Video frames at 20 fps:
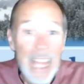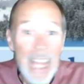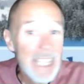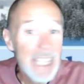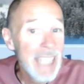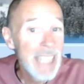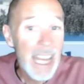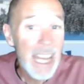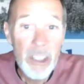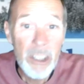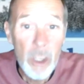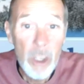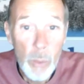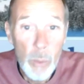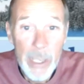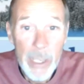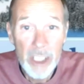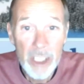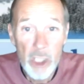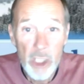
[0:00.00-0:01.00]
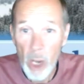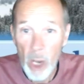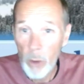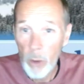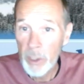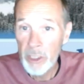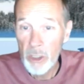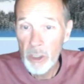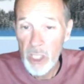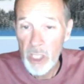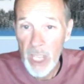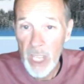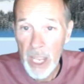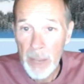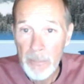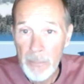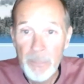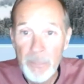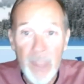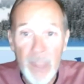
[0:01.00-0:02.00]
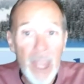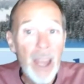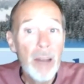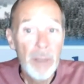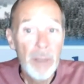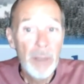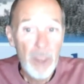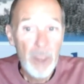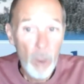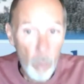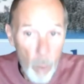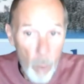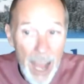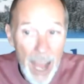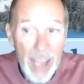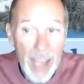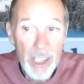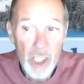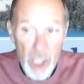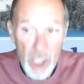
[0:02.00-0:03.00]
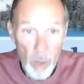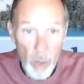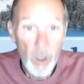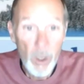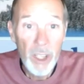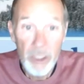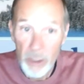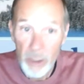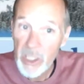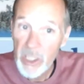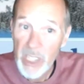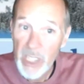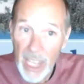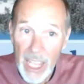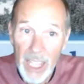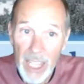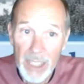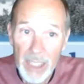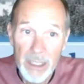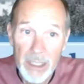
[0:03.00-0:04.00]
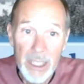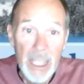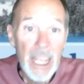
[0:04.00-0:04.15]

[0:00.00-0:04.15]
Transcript: and none of the wicked shall understand, but the wise shall understand.